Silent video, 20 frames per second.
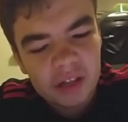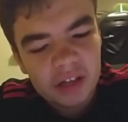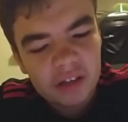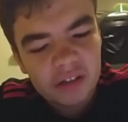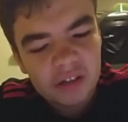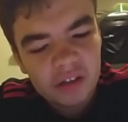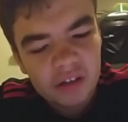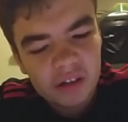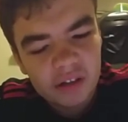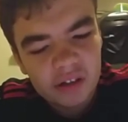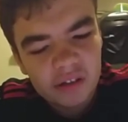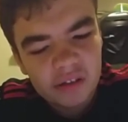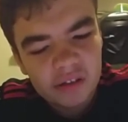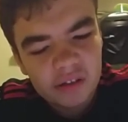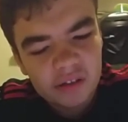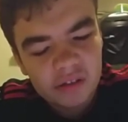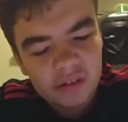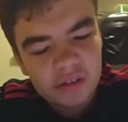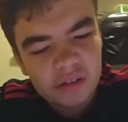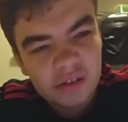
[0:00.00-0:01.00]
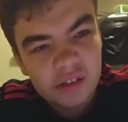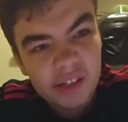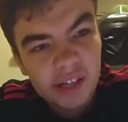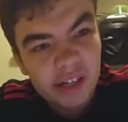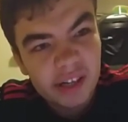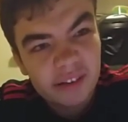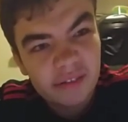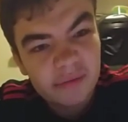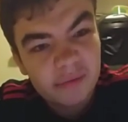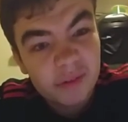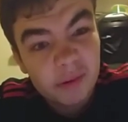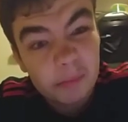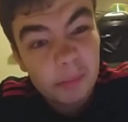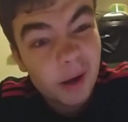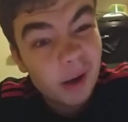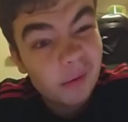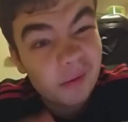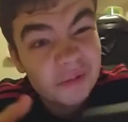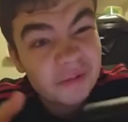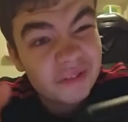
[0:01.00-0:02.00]
to singing to
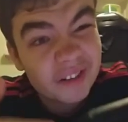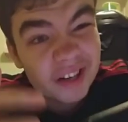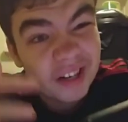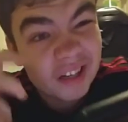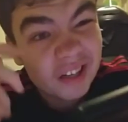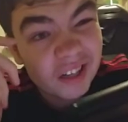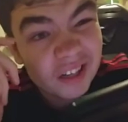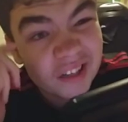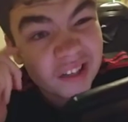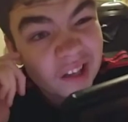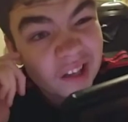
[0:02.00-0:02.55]
Power really.